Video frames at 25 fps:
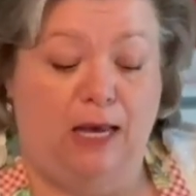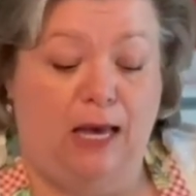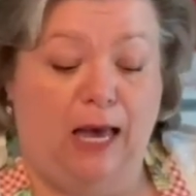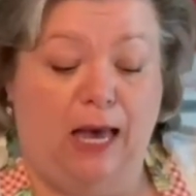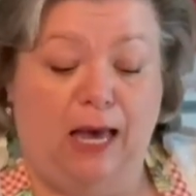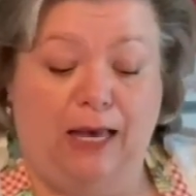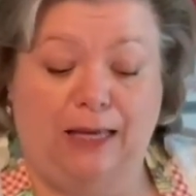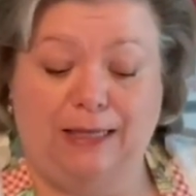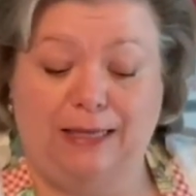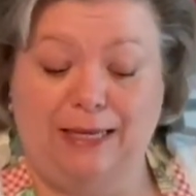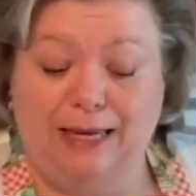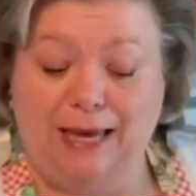
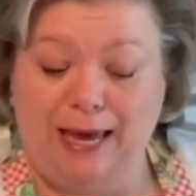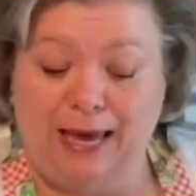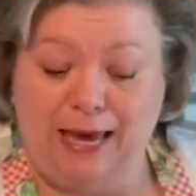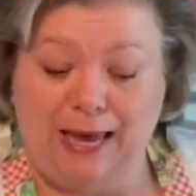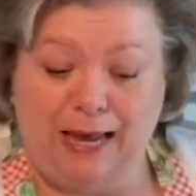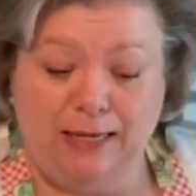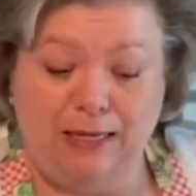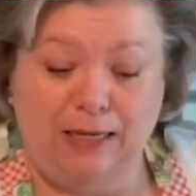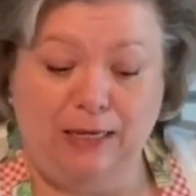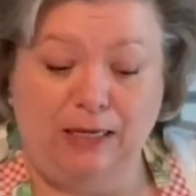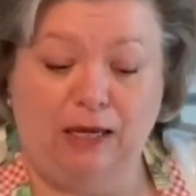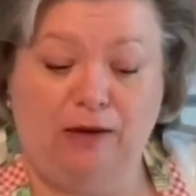
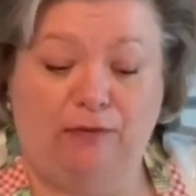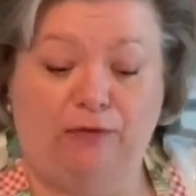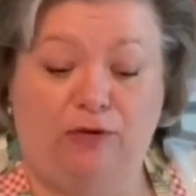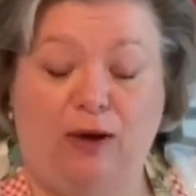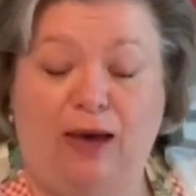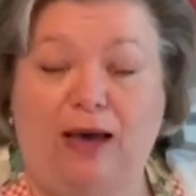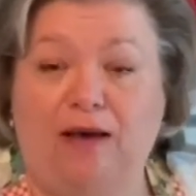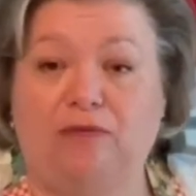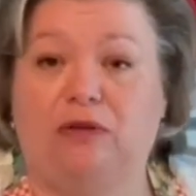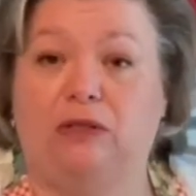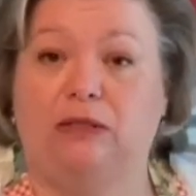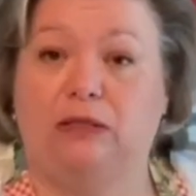Again, if you
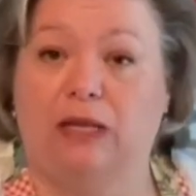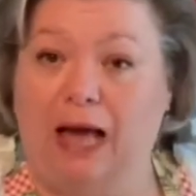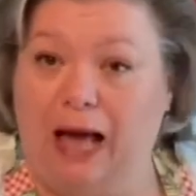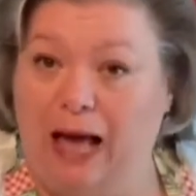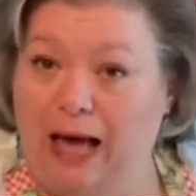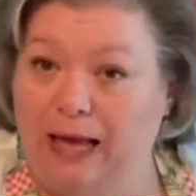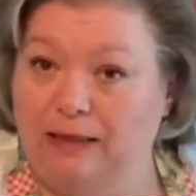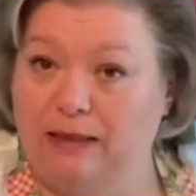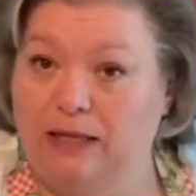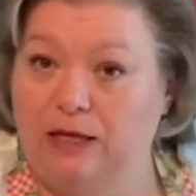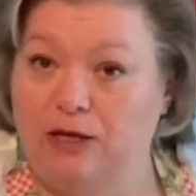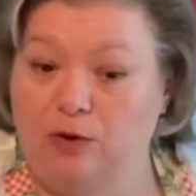have a
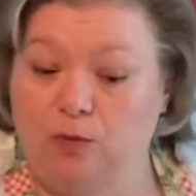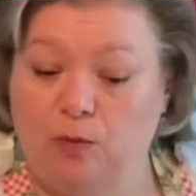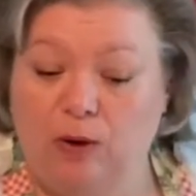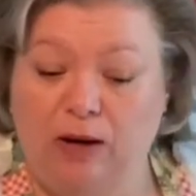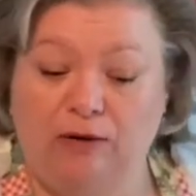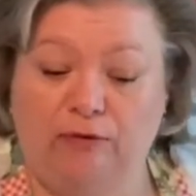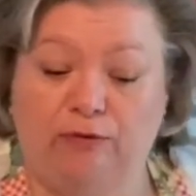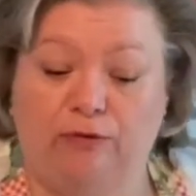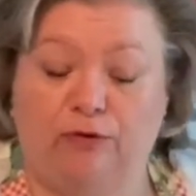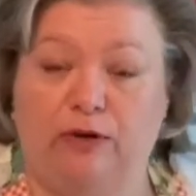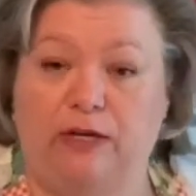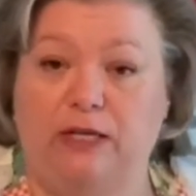lot that you want
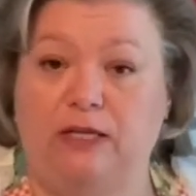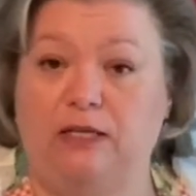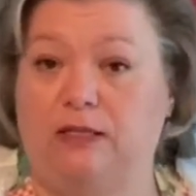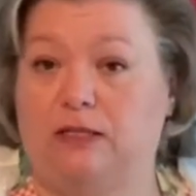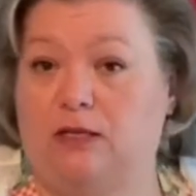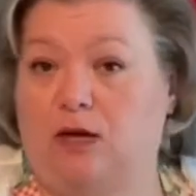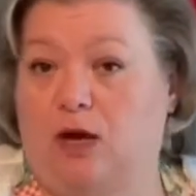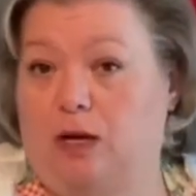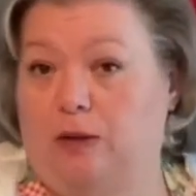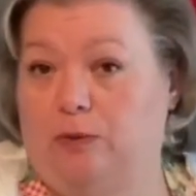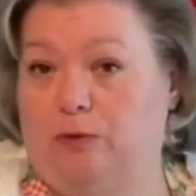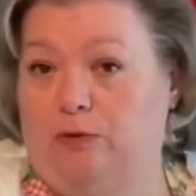to freeze,
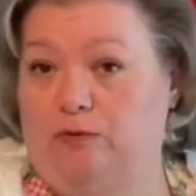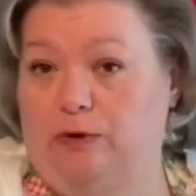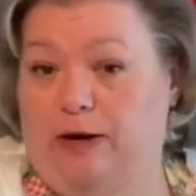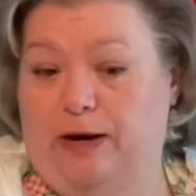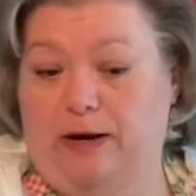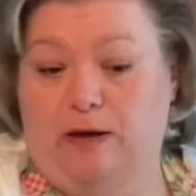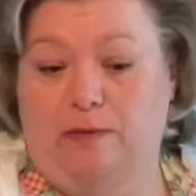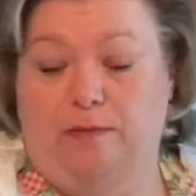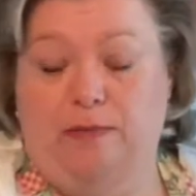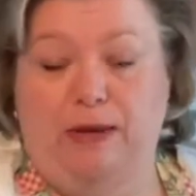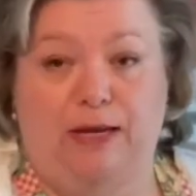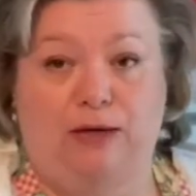I would
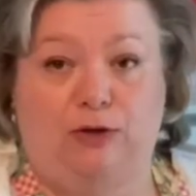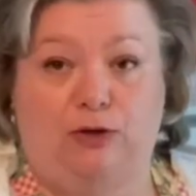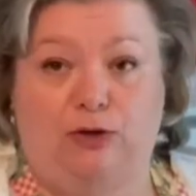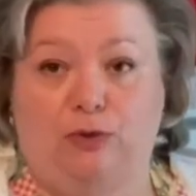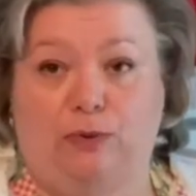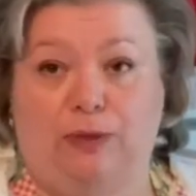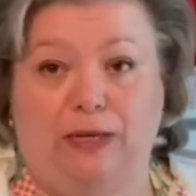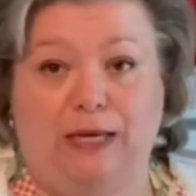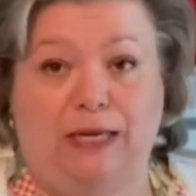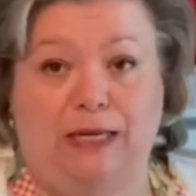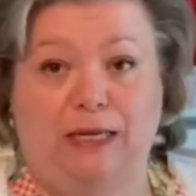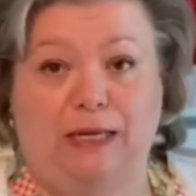recommend
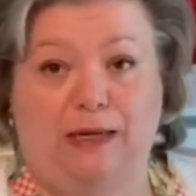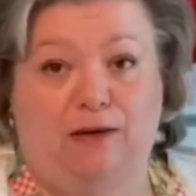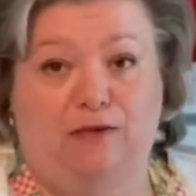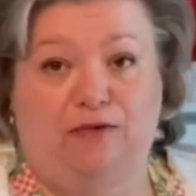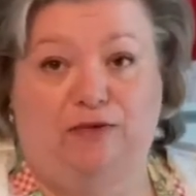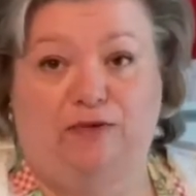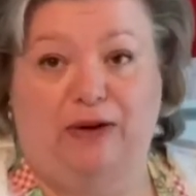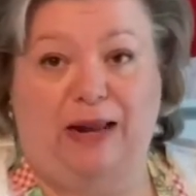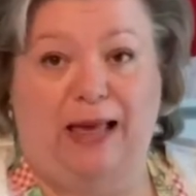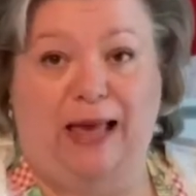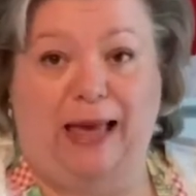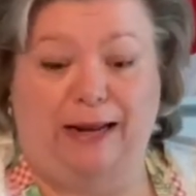doing it in a
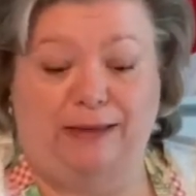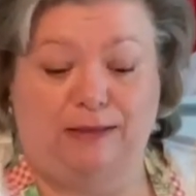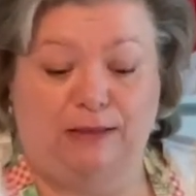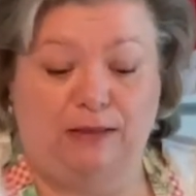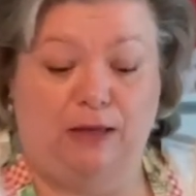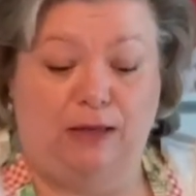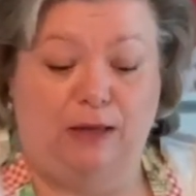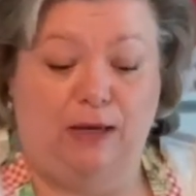flat